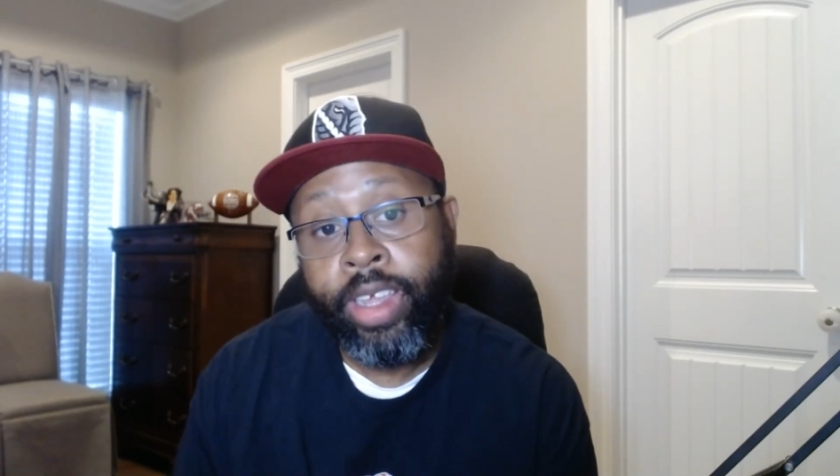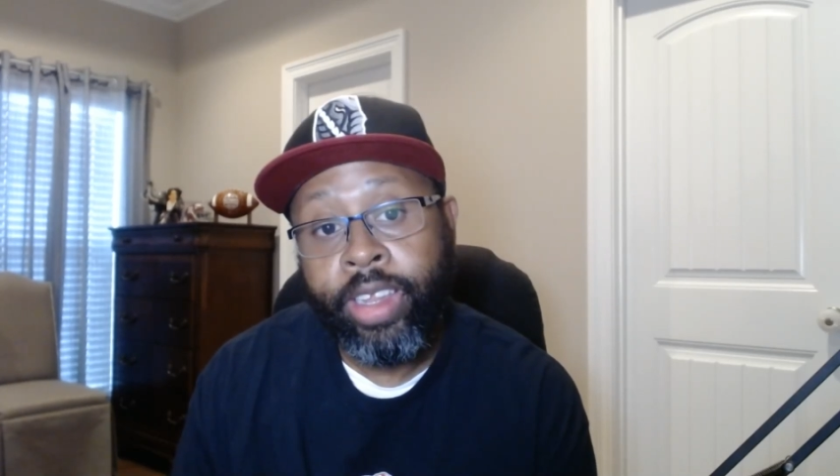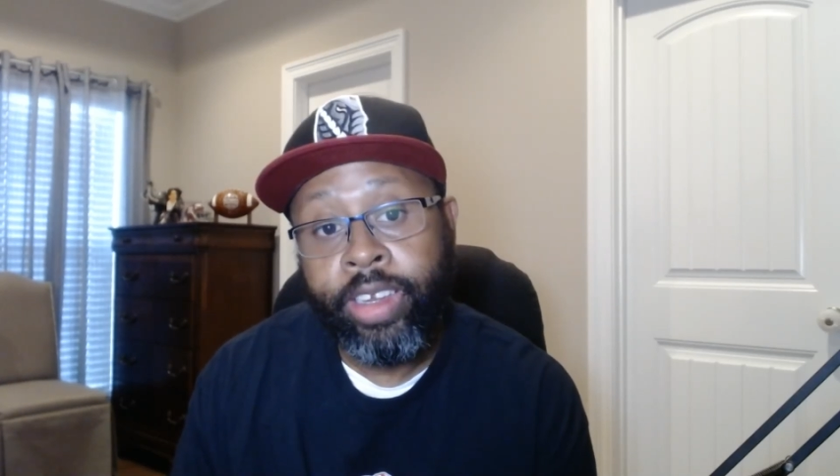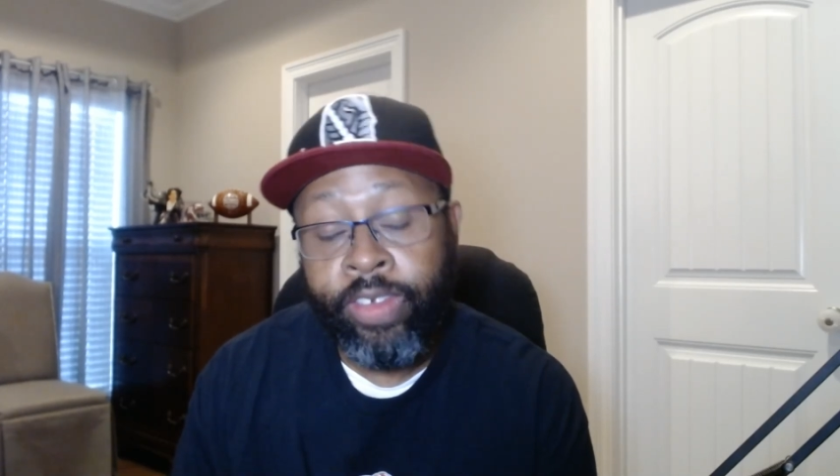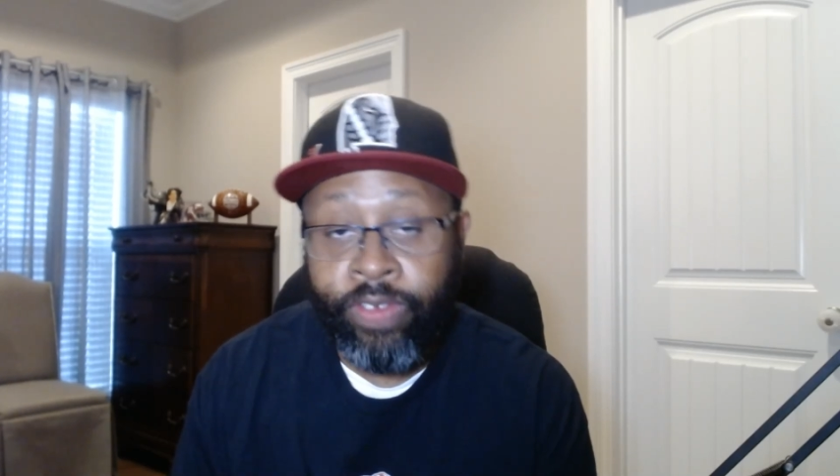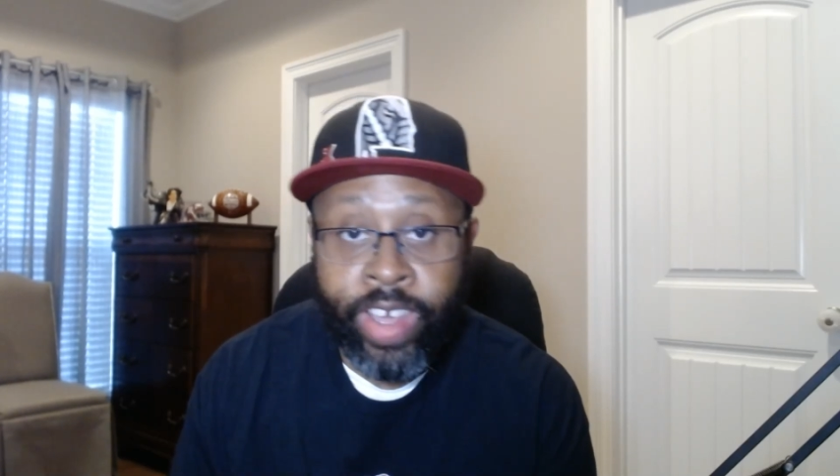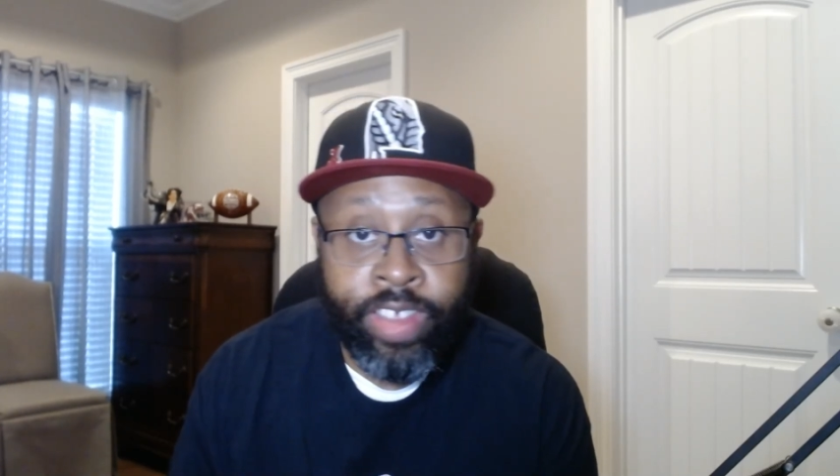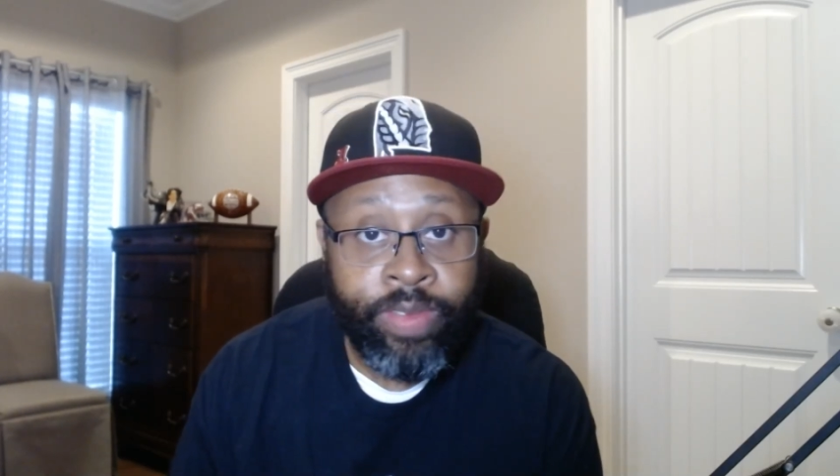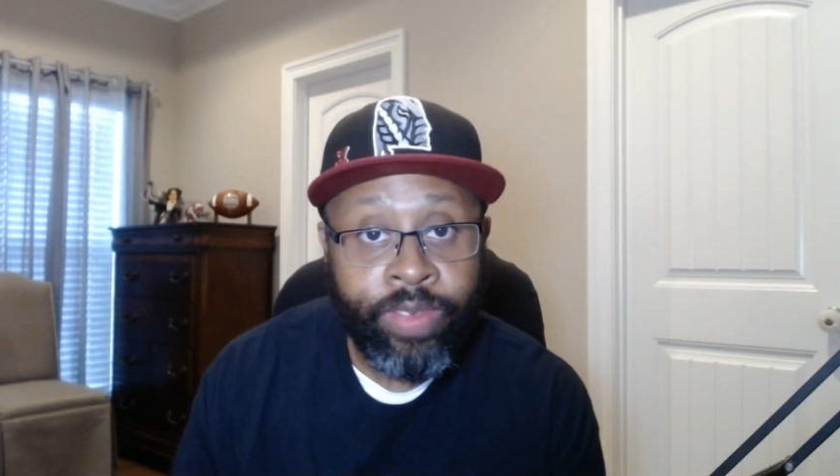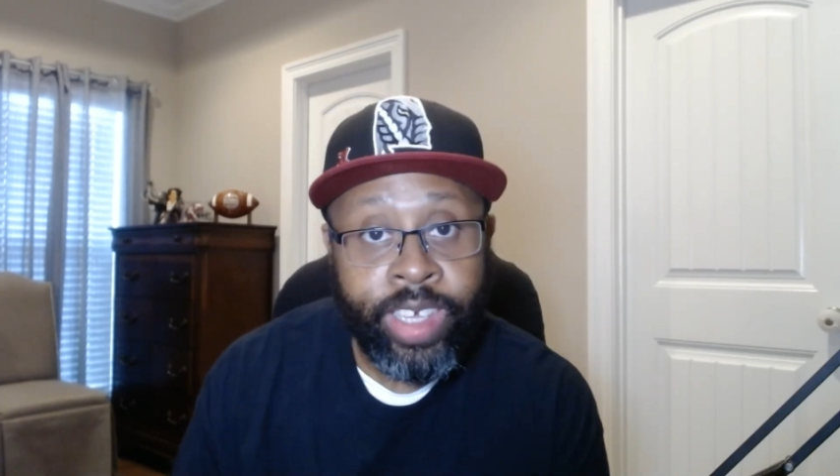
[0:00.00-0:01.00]

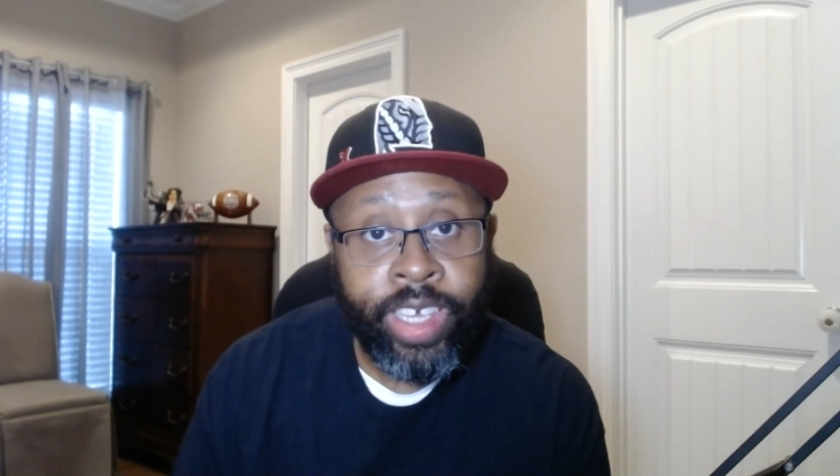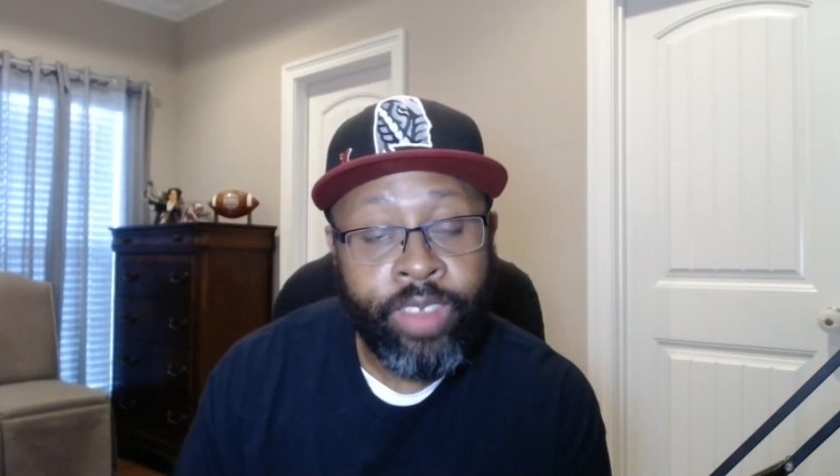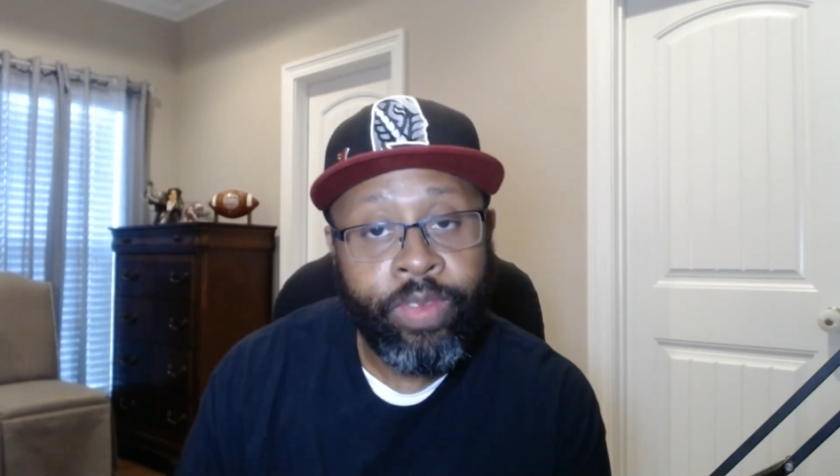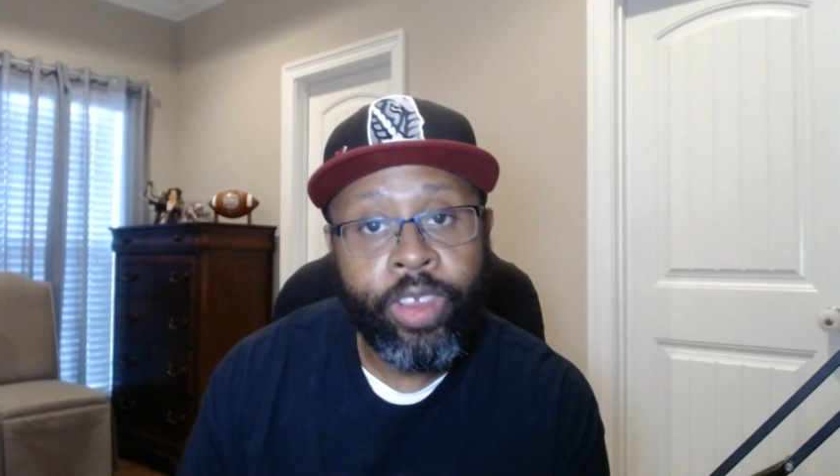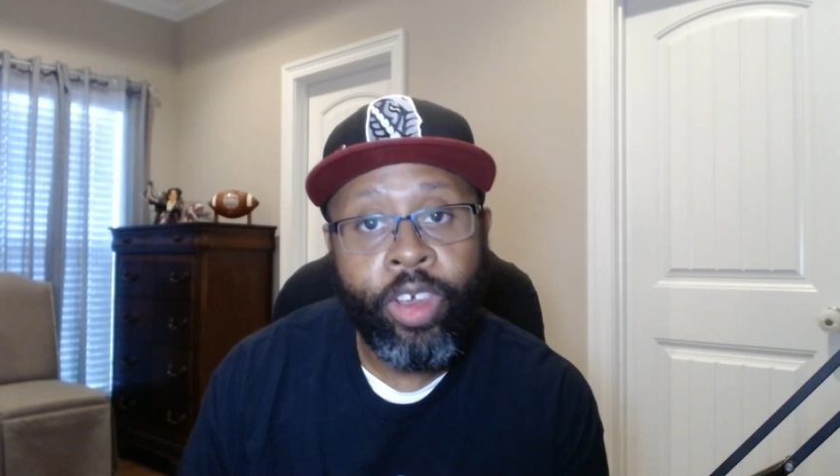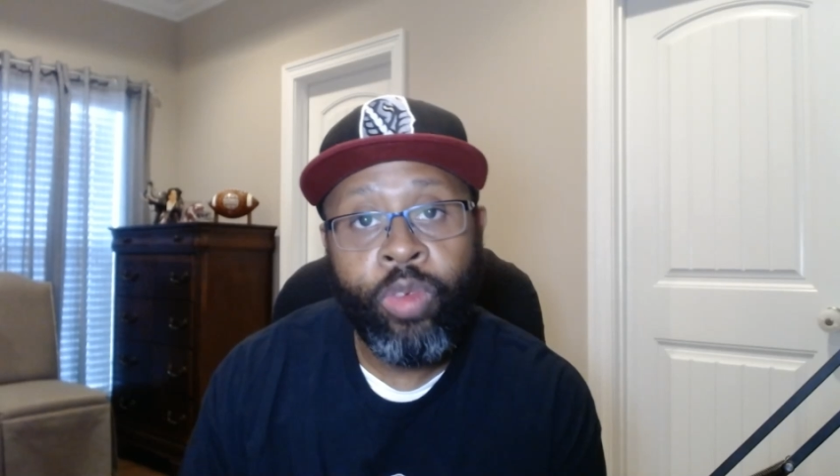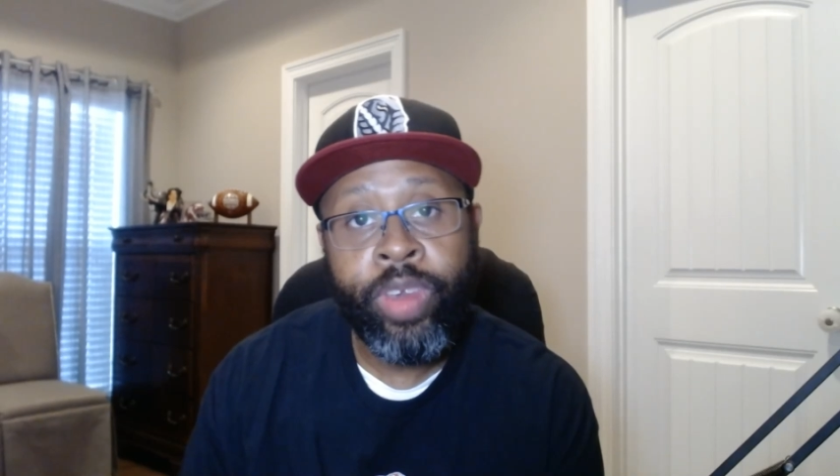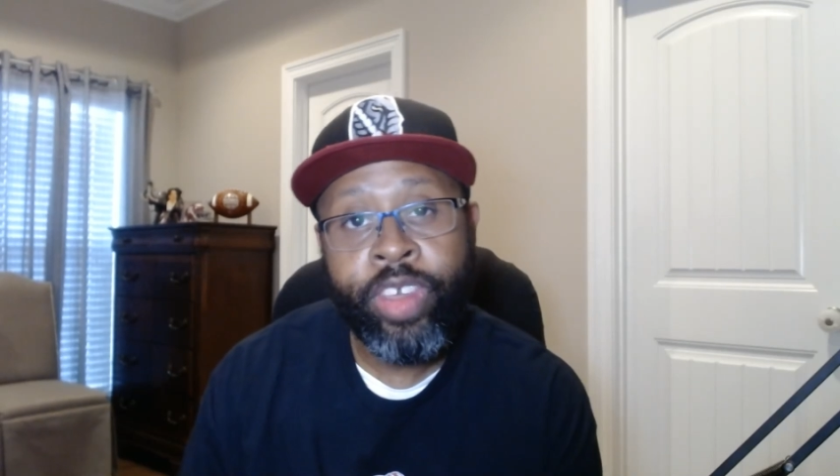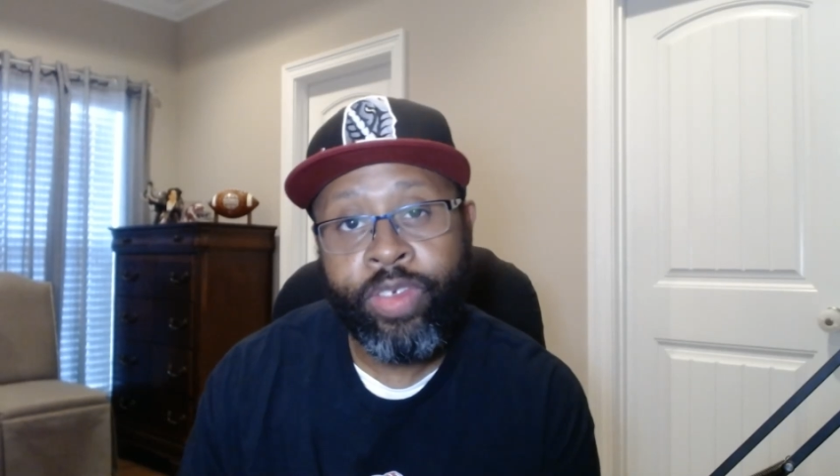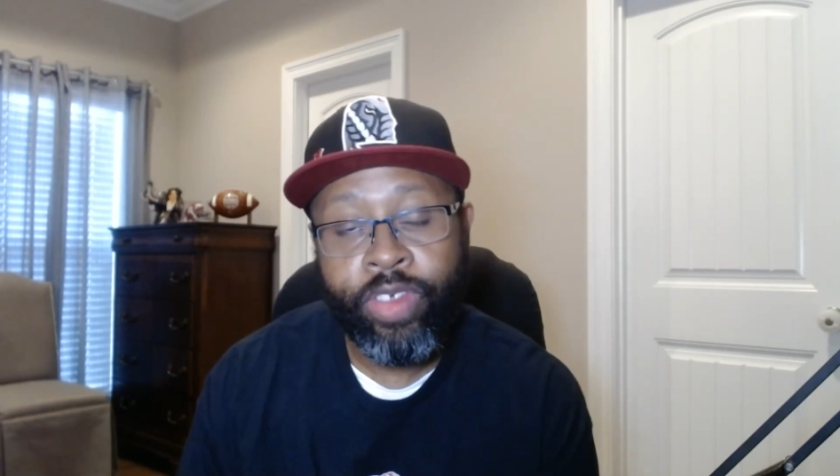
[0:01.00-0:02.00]
Defensively, Ole
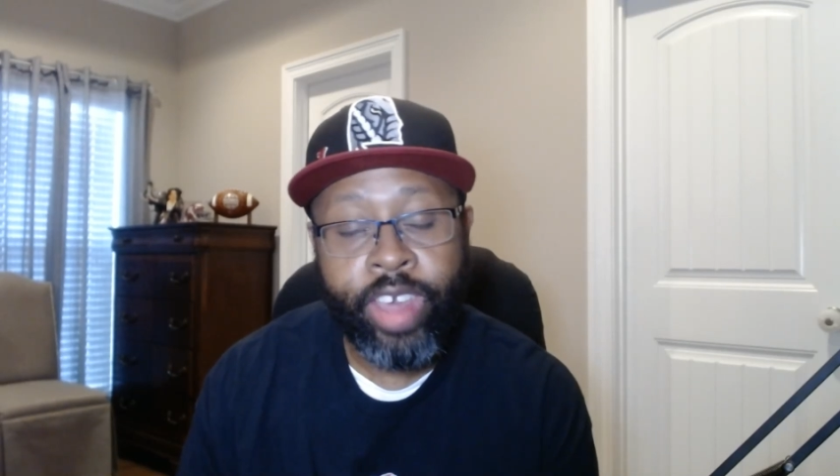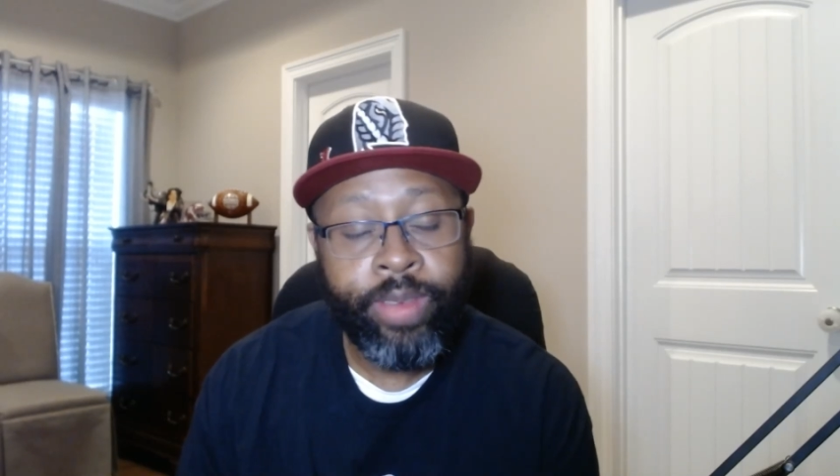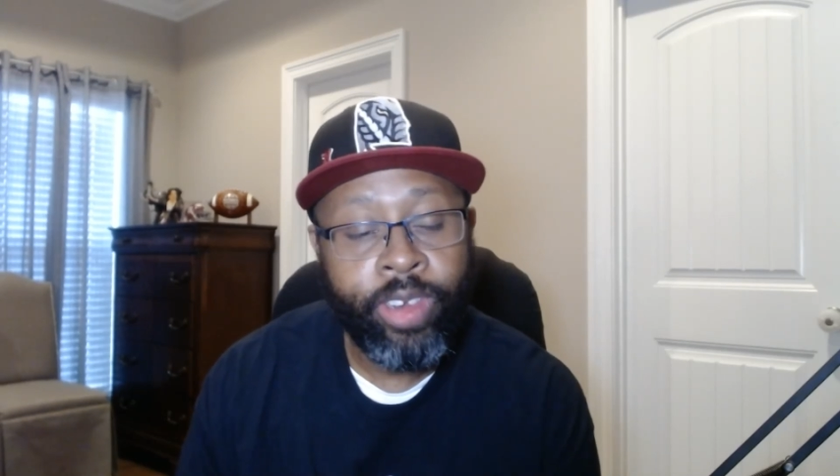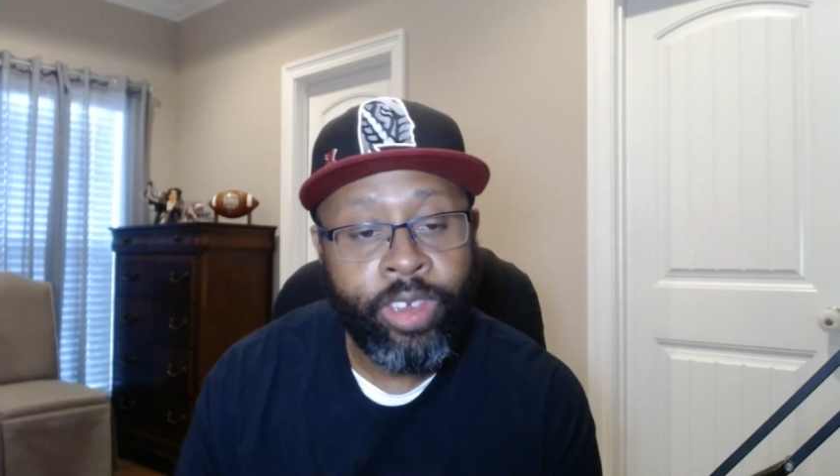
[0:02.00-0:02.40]
Miss was able to